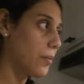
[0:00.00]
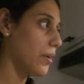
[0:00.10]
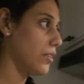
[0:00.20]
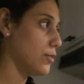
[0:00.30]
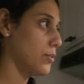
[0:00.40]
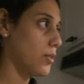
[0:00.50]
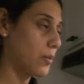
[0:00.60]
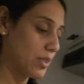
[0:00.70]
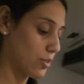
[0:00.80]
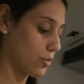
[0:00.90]
where this was
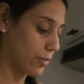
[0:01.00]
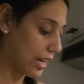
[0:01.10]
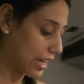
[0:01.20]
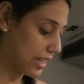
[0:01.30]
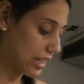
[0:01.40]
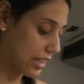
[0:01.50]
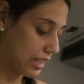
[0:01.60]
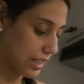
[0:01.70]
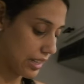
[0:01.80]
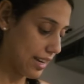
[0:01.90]
always
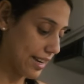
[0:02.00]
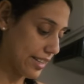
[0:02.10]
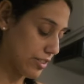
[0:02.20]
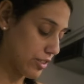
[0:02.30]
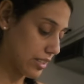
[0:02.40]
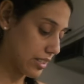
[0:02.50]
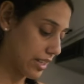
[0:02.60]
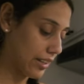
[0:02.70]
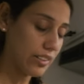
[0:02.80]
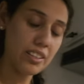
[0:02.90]
created and just
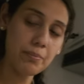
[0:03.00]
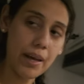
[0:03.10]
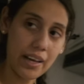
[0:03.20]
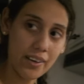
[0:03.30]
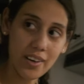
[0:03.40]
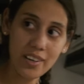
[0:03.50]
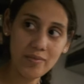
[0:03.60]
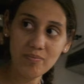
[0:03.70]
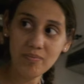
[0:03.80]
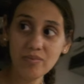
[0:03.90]
kind of look back on
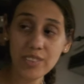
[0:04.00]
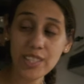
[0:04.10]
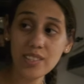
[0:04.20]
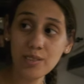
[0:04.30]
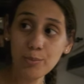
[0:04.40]
this